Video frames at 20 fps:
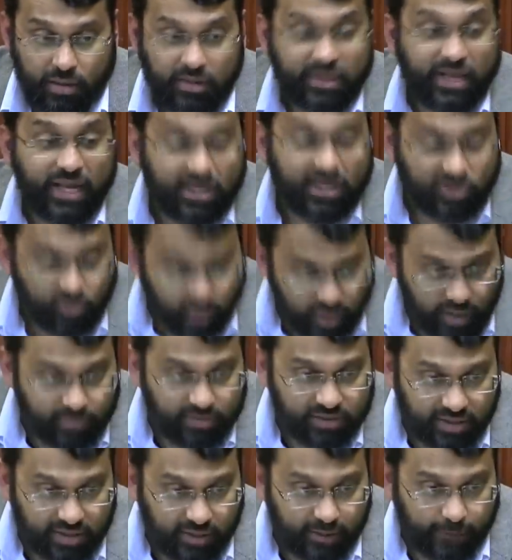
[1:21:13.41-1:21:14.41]
That's what I'm
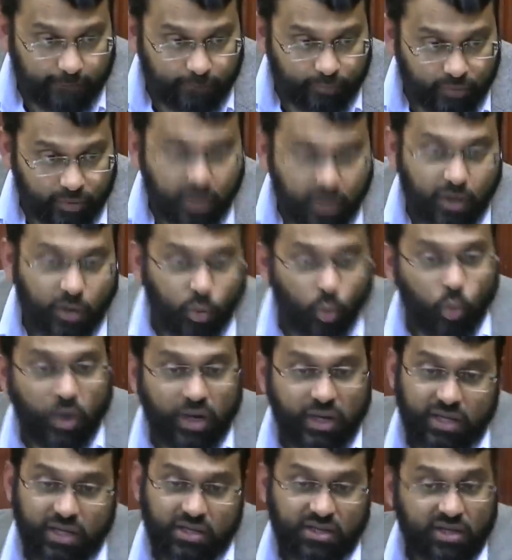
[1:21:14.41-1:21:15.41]
saying.
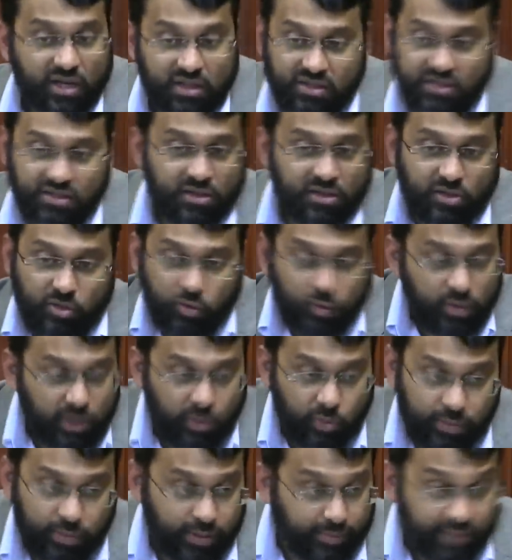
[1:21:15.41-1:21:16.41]
When it does, then the ruling
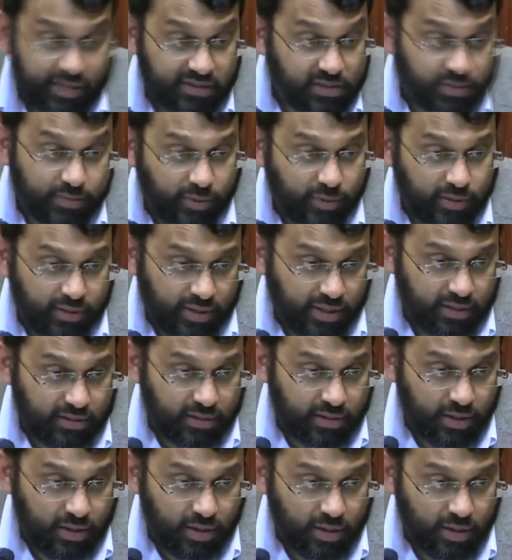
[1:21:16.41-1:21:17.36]
will be based upon that.